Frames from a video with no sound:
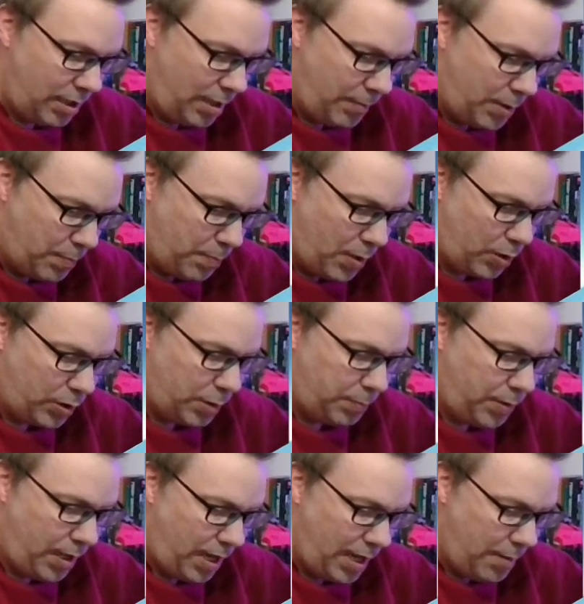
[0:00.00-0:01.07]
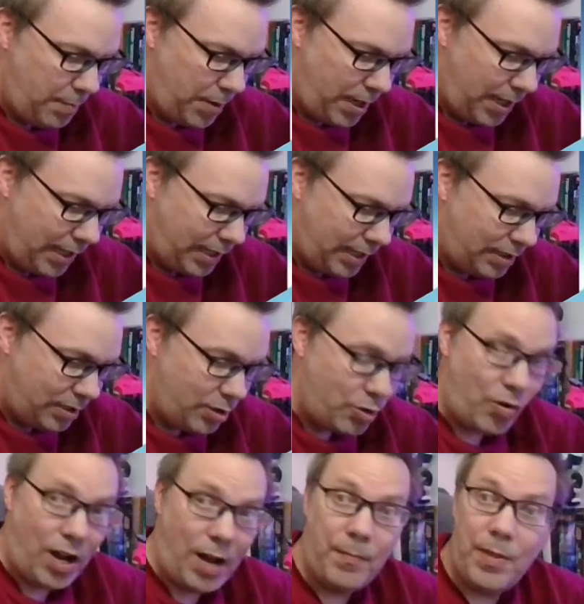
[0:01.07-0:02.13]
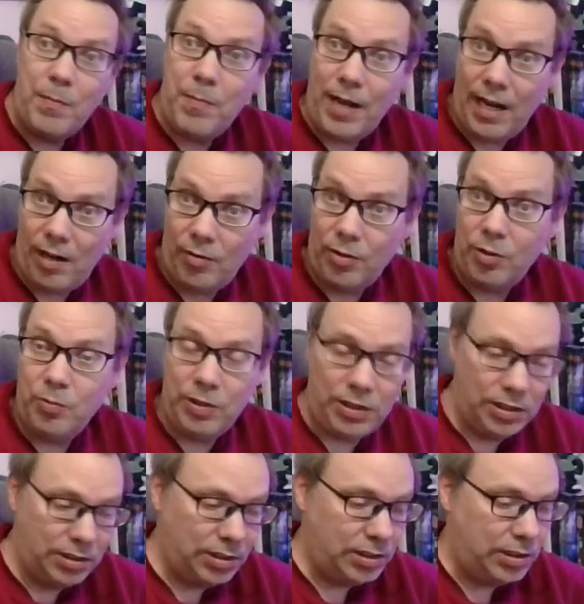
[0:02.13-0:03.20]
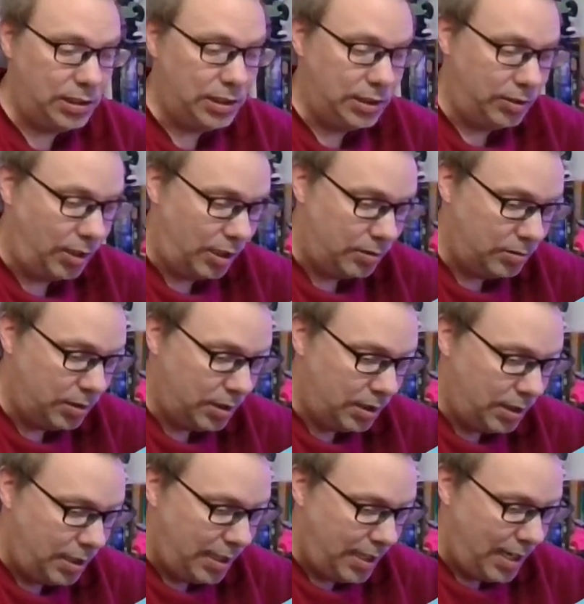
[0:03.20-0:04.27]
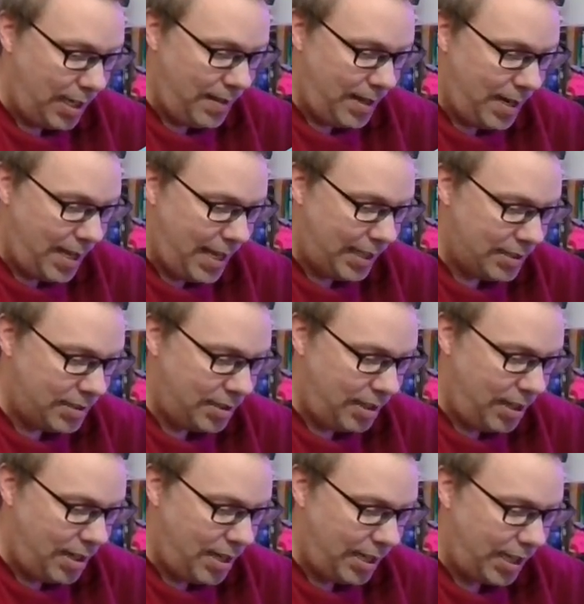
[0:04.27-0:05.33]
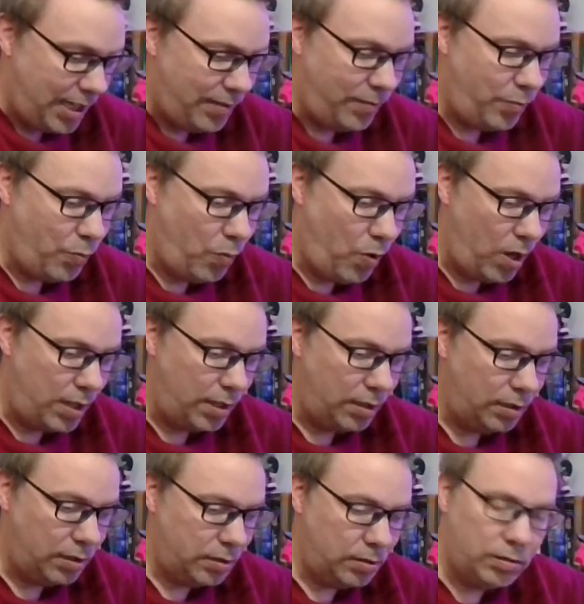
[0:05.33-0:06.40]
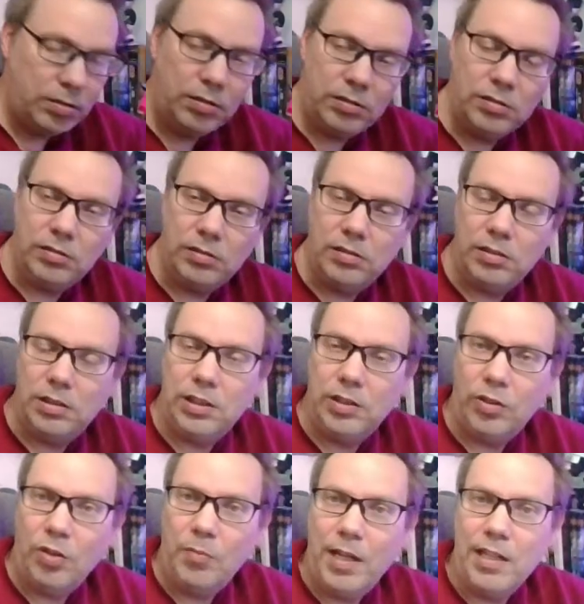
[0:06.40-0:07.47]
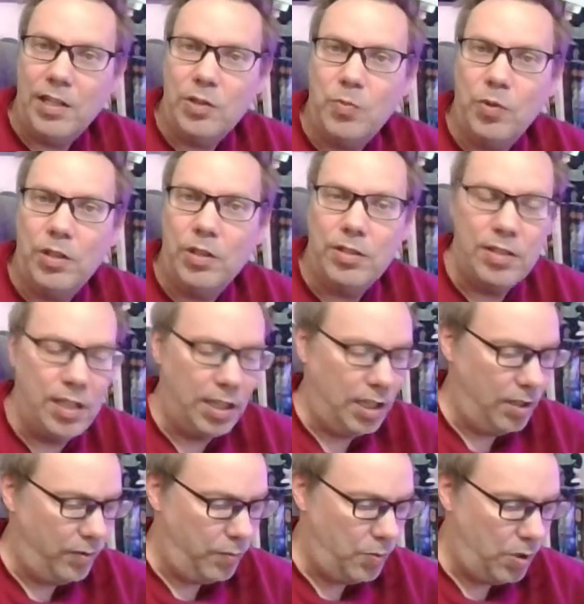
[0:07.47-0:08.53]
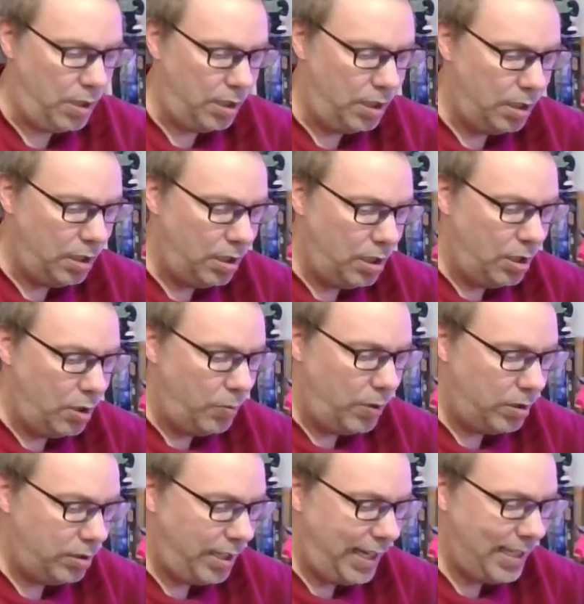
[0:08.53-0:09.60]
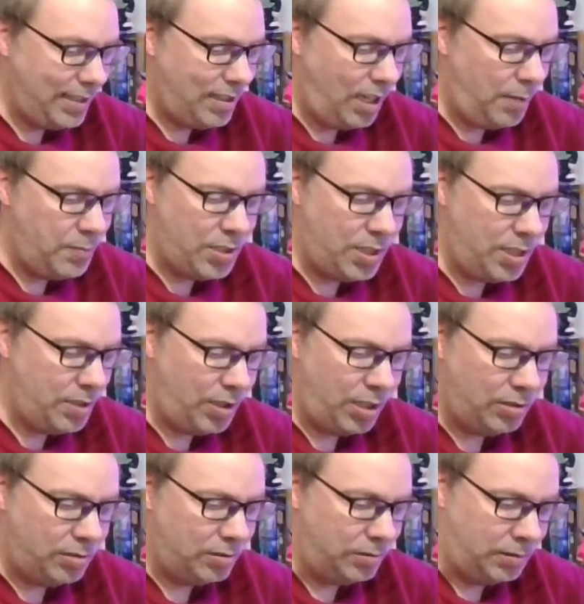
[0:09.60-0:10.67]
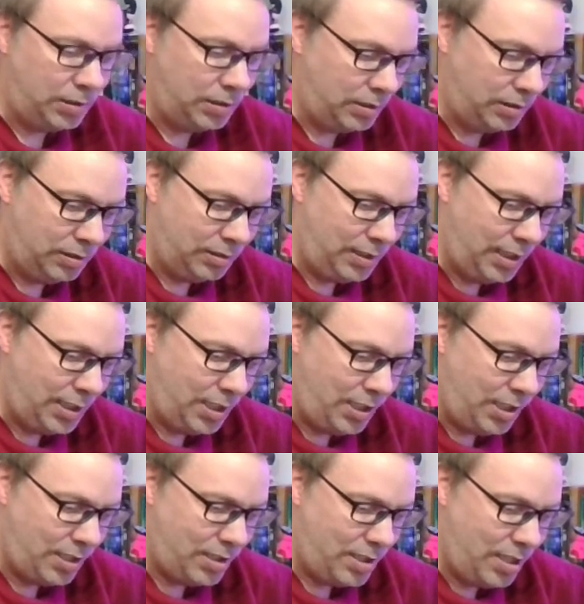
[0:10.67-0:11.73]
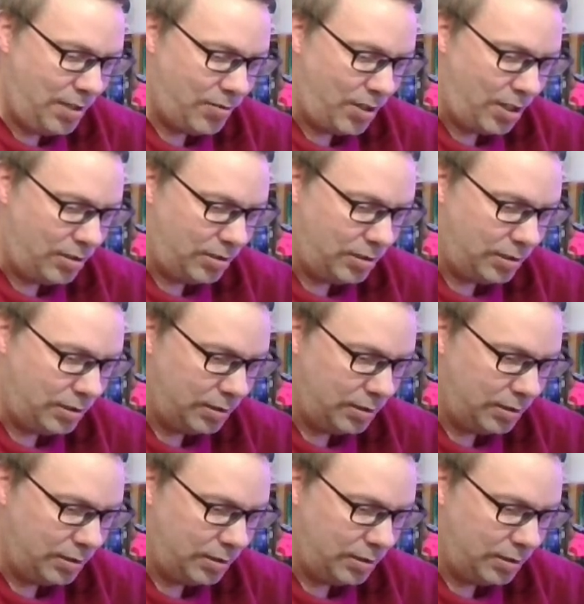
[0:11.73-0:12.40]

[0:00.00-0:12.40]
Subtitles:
I'm going to multiply it by drop the power, which is a 0, and then x to the negative 1. 0 minus 1 is negative 1. 8 times 0, that's just 0.